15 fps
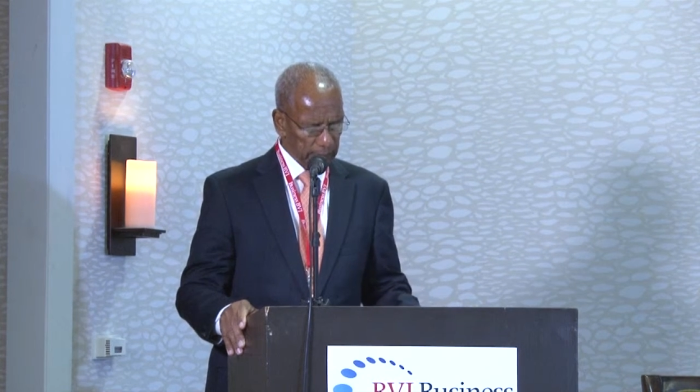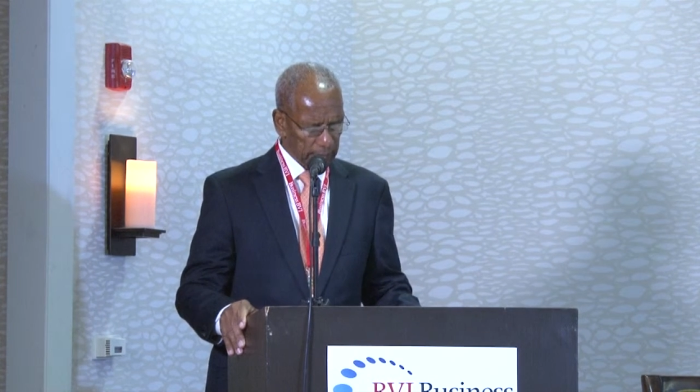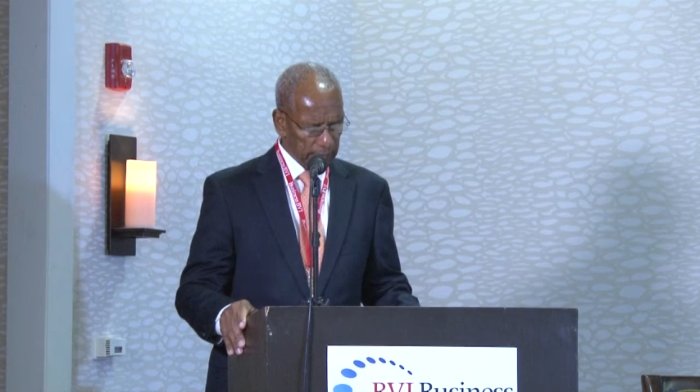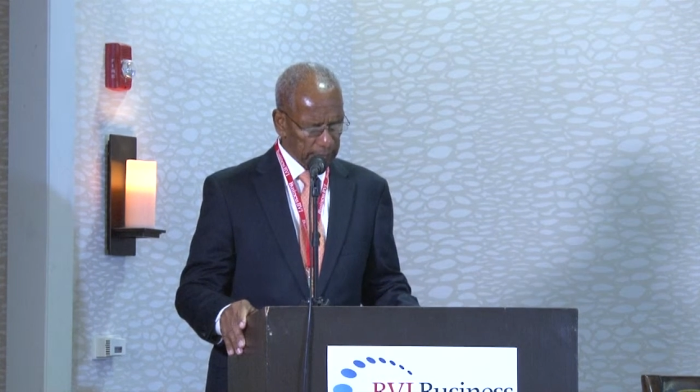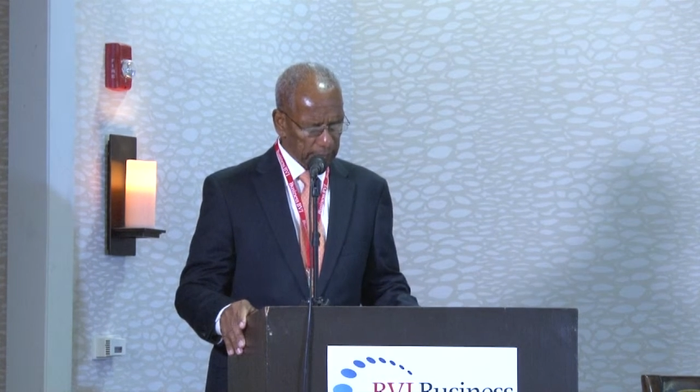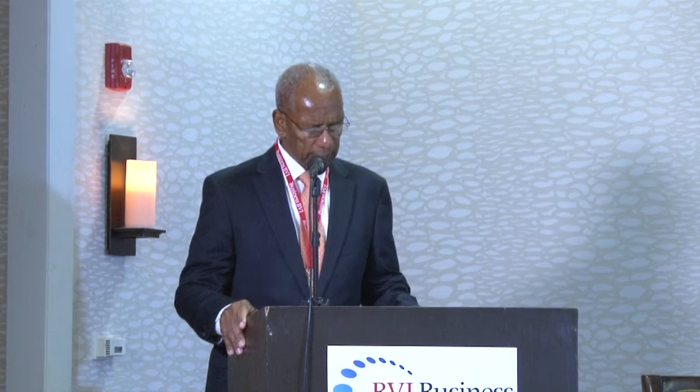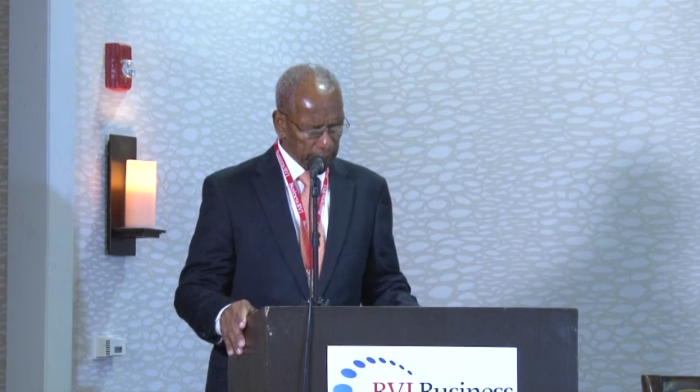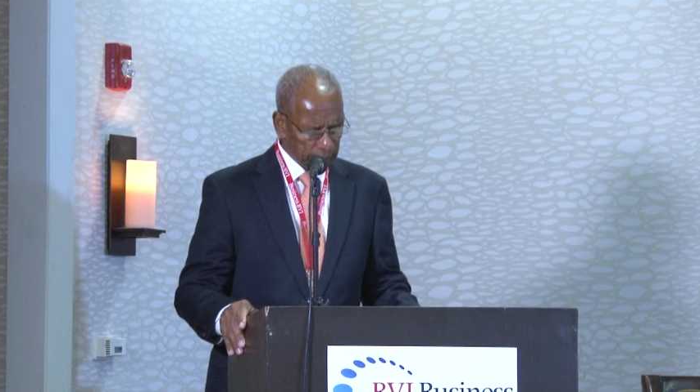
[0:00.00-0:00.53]

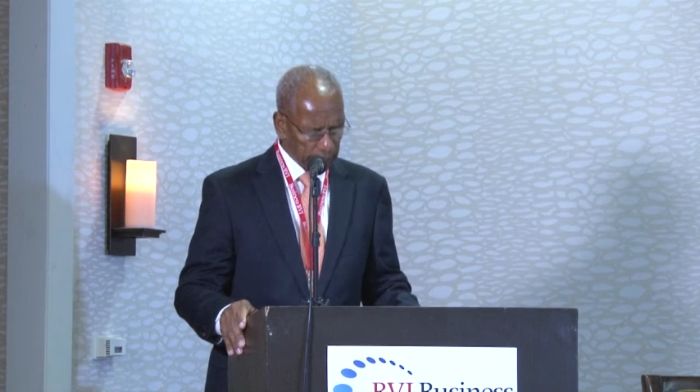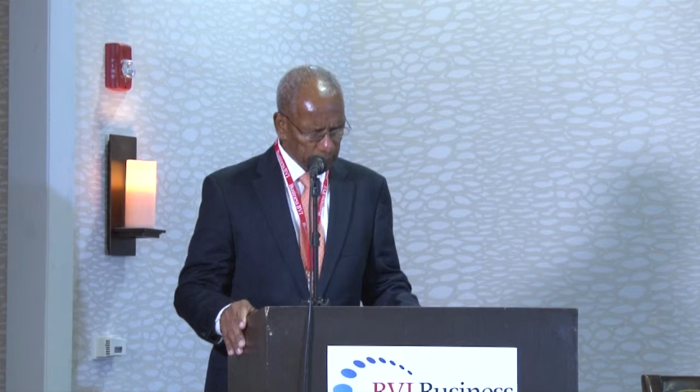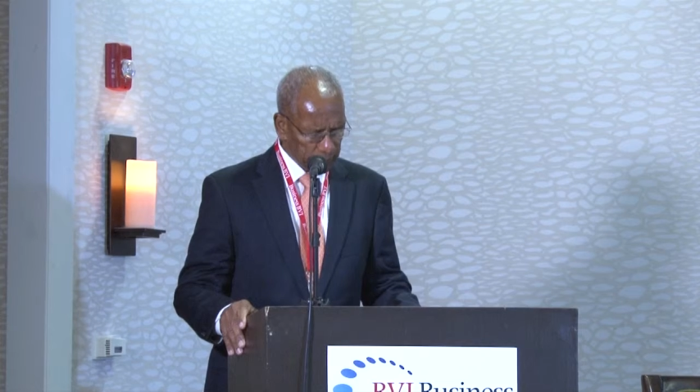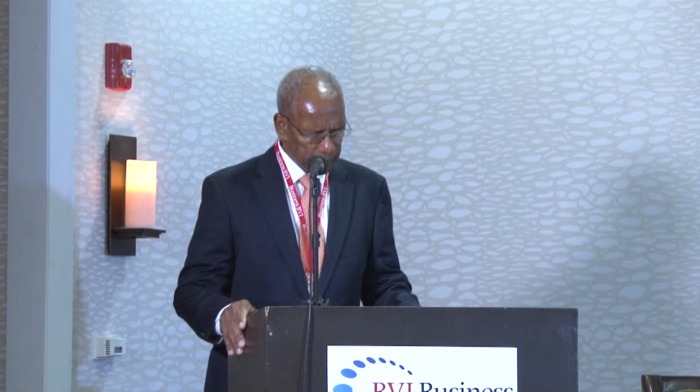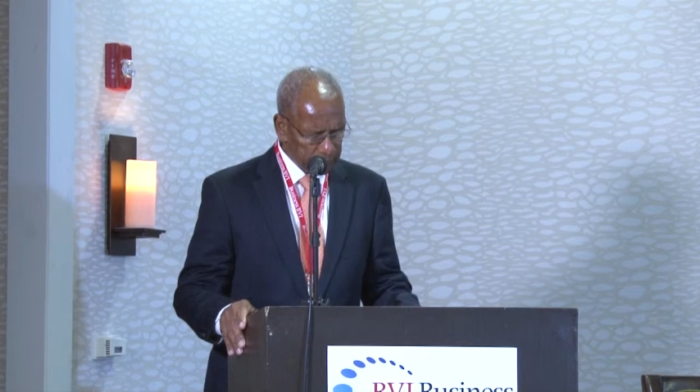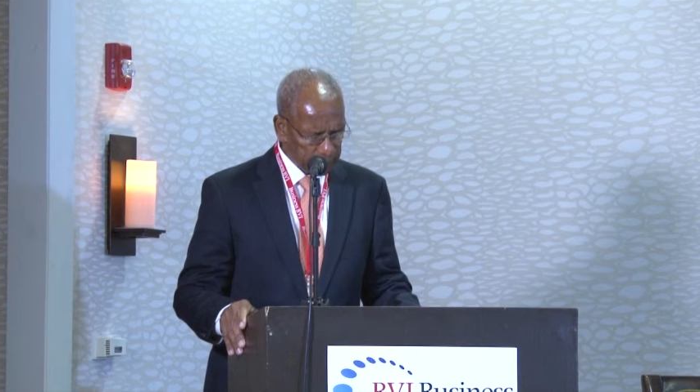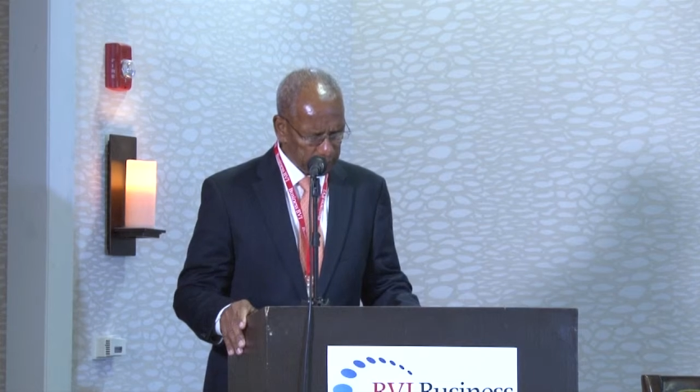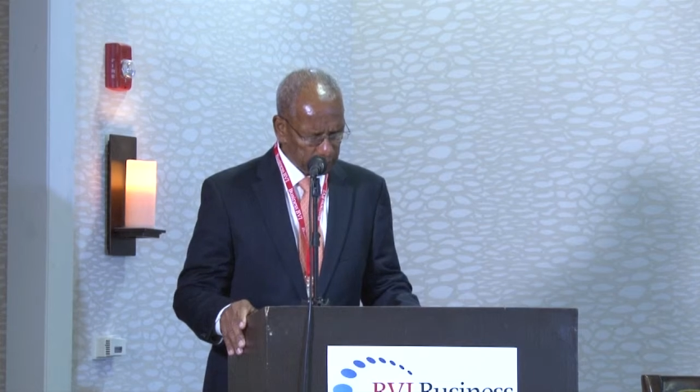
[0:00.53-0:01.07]
and that
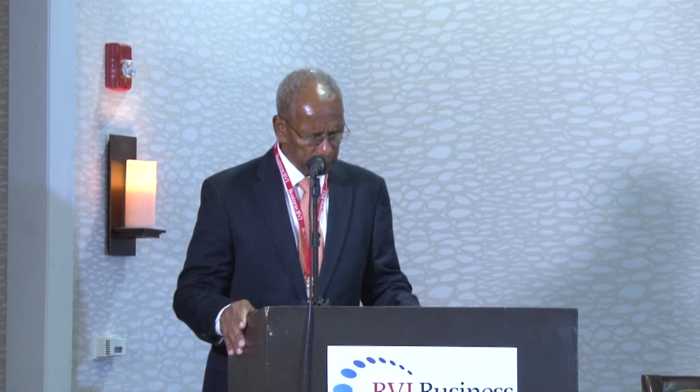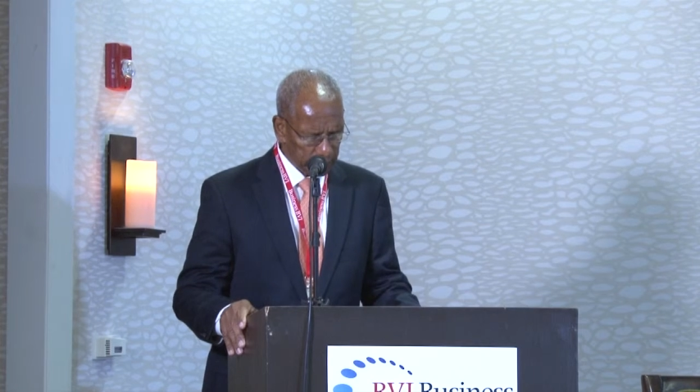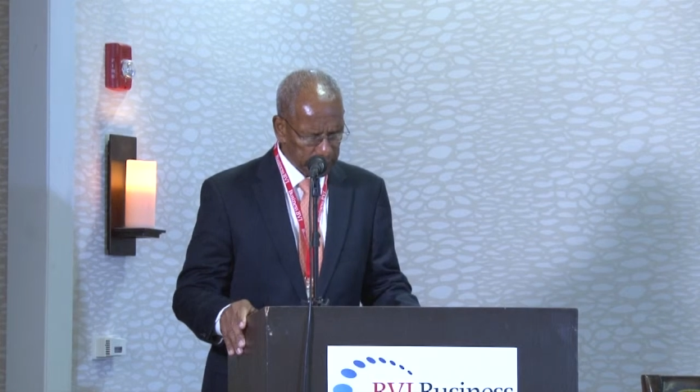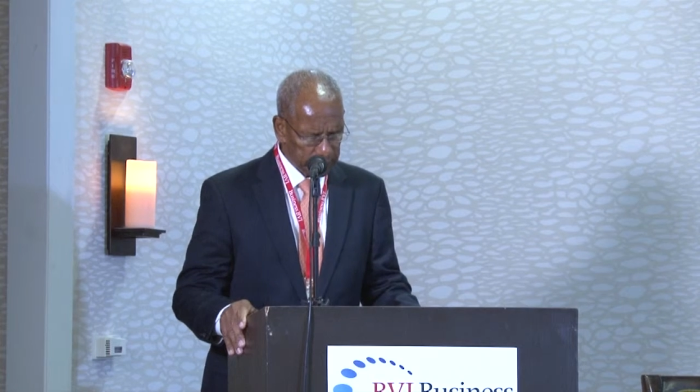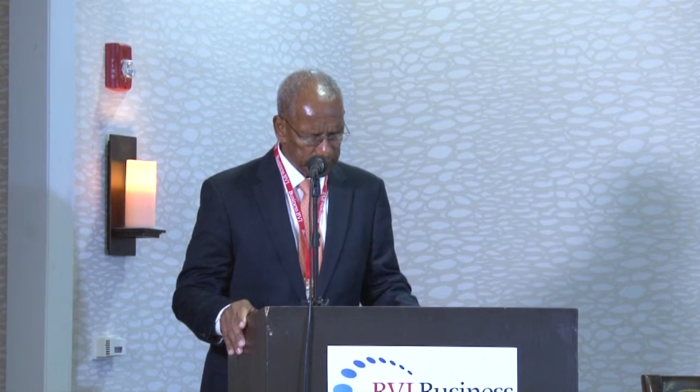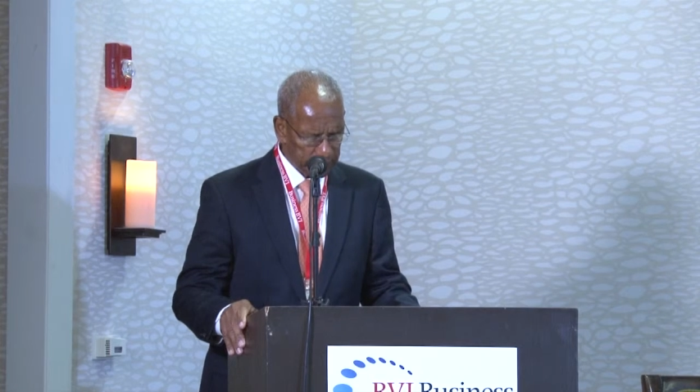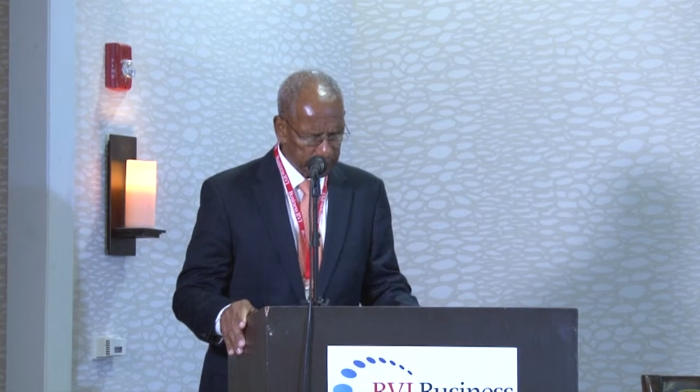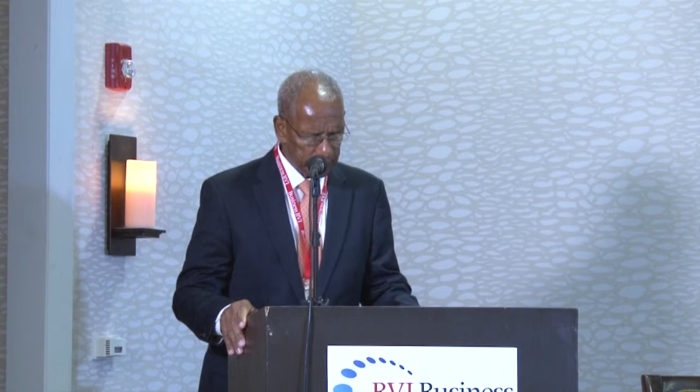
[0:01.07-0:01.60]
information in
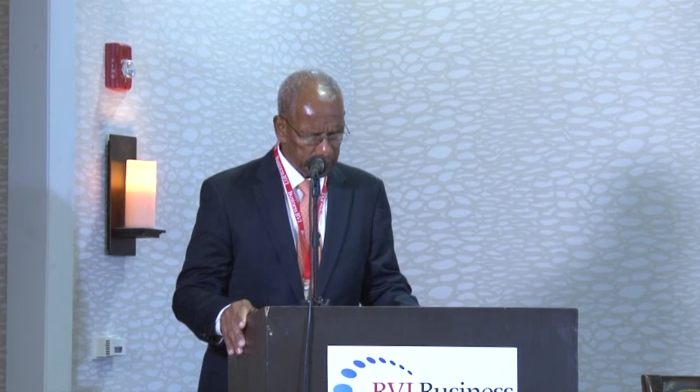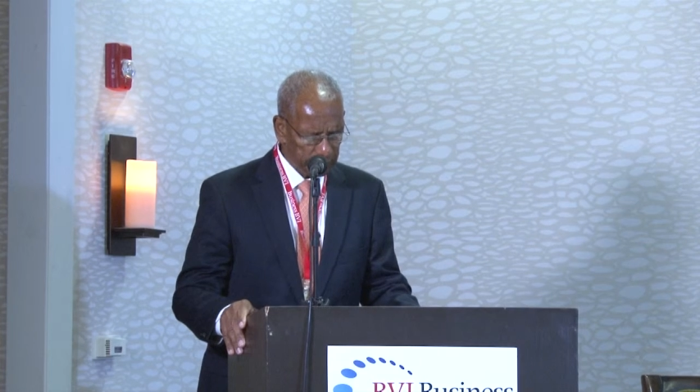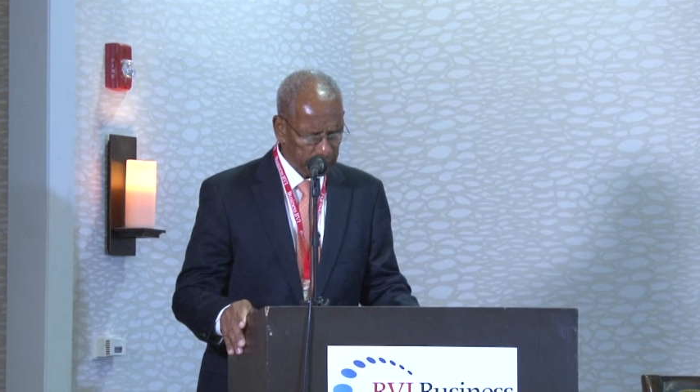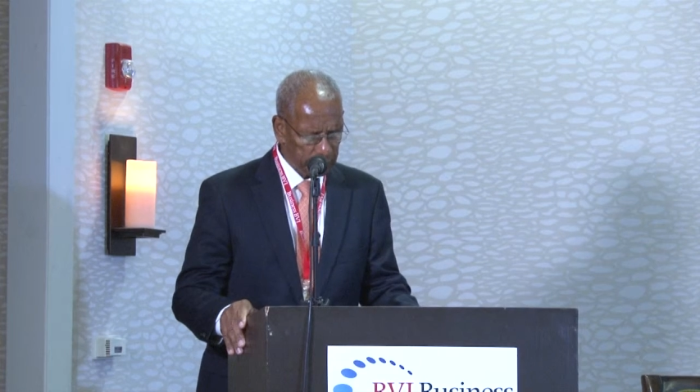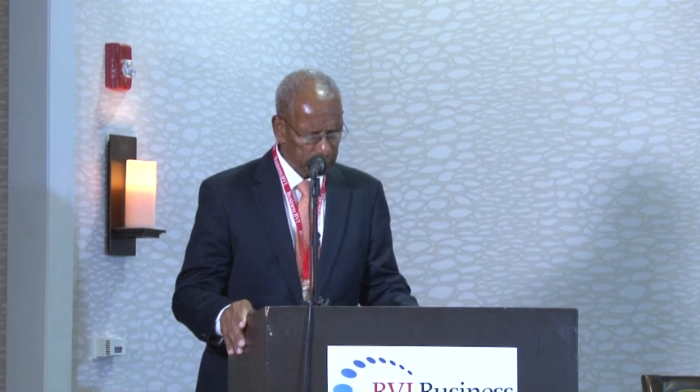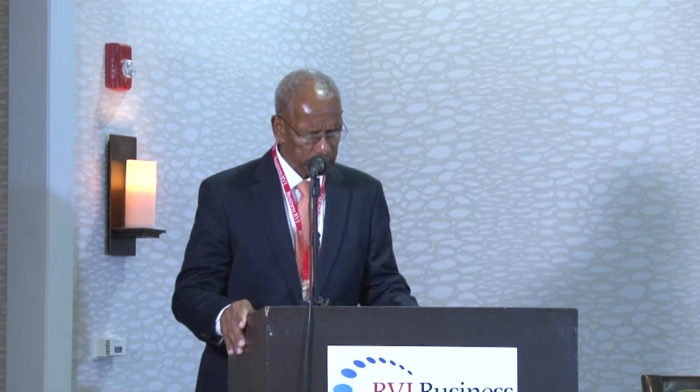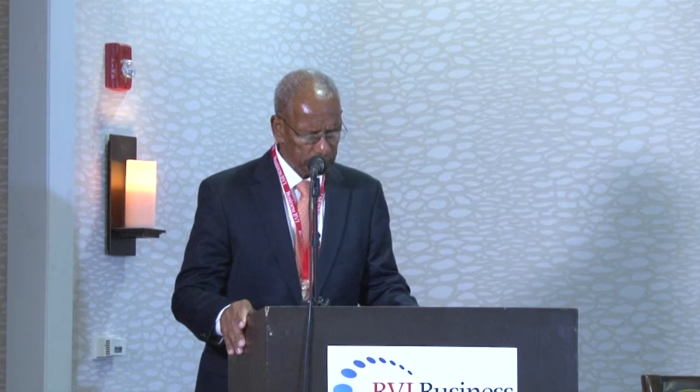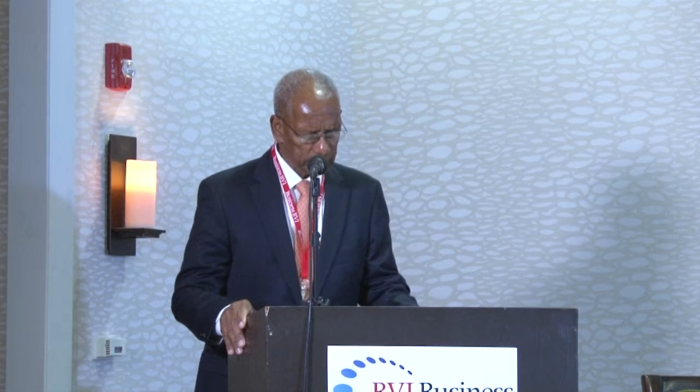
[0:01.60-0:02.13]
relation
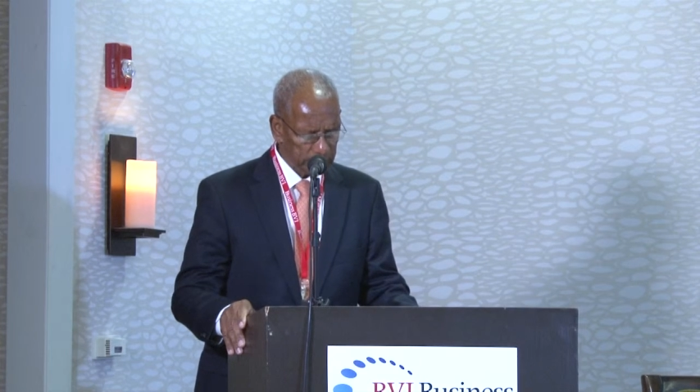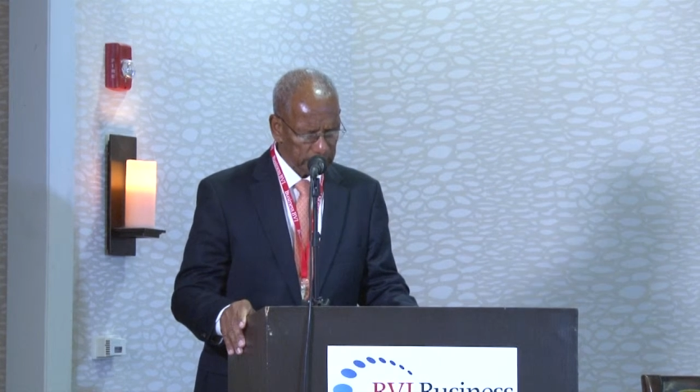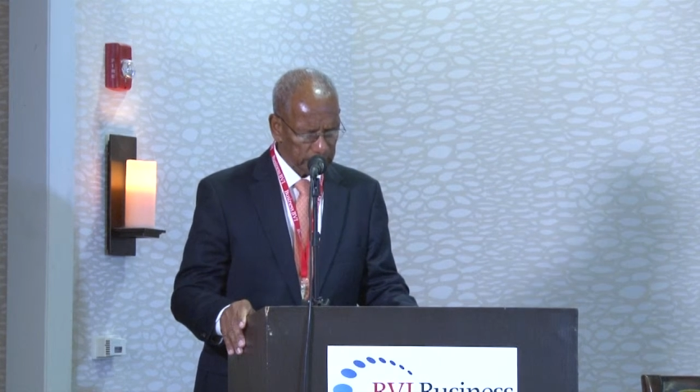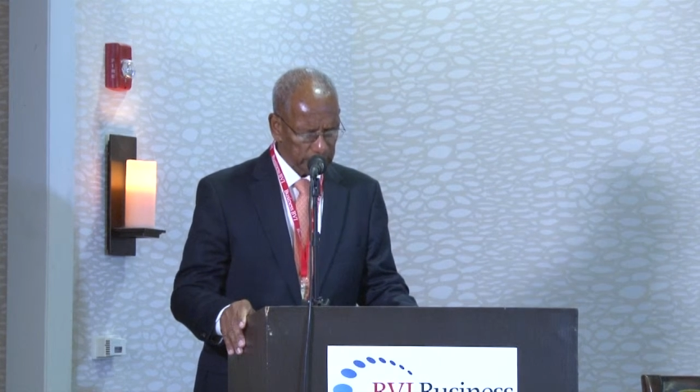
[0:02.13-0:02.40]
thereto